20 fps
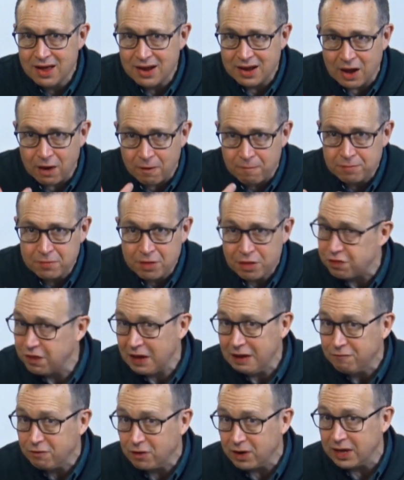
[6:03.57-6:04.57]
Now,
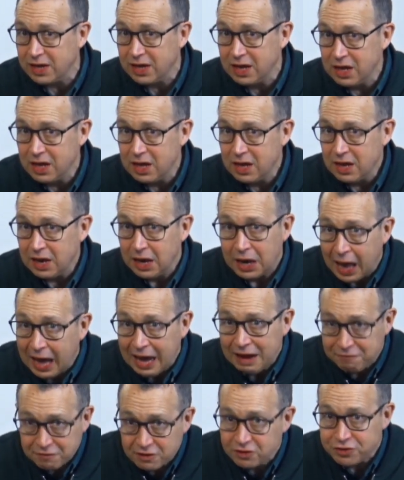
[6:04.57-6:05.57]
thankfully,
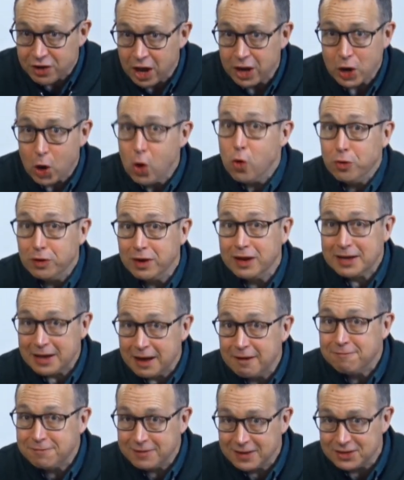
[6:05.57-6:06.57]
life is not only
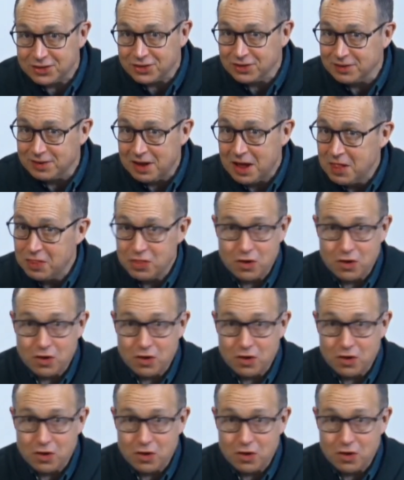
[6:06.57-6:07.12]
affliction.